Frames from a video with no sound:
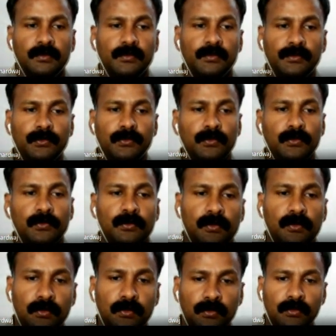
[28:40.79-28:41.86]
to
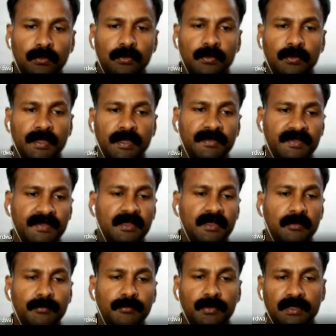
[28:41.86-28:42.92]
AC
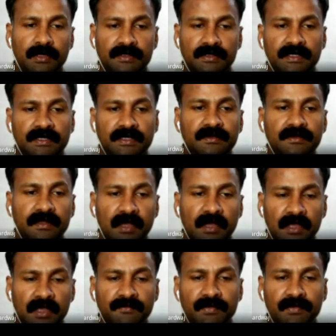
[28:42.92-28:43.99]
component, that is
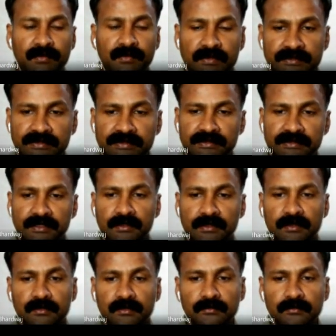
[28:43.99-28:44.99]
high frequency signal.